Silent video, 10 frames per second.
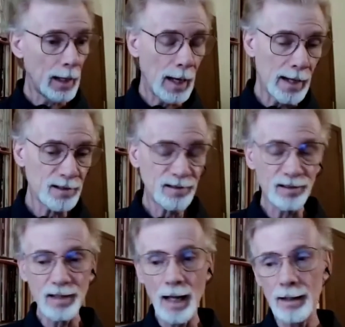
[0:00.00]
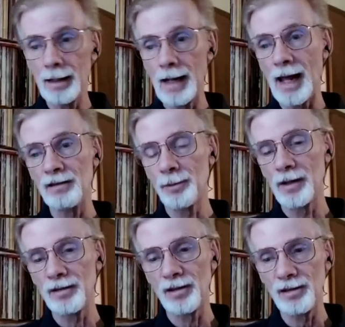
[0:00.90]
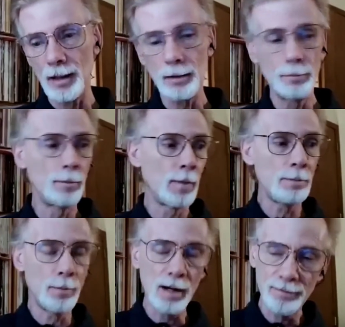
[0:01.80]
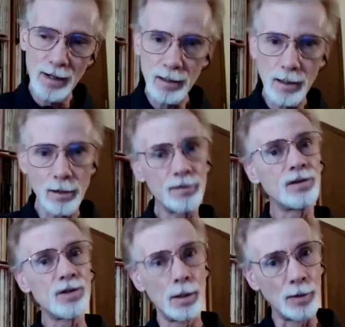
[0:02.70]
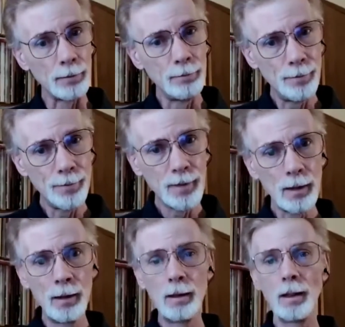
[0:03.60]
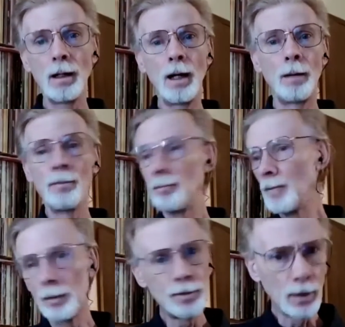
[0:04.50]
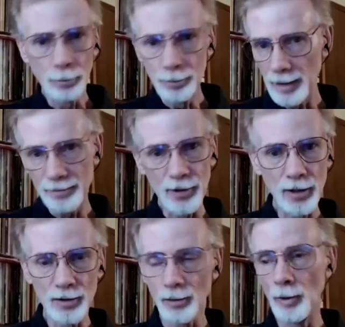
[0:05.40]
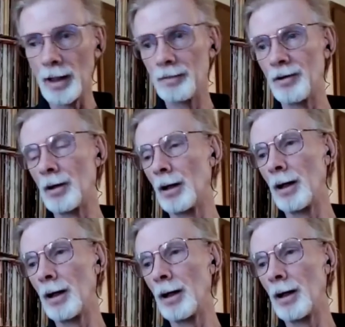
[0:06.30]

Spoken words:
I just decided to ask Prince. I said, my friend here is a drummer, known, played for years or whatever.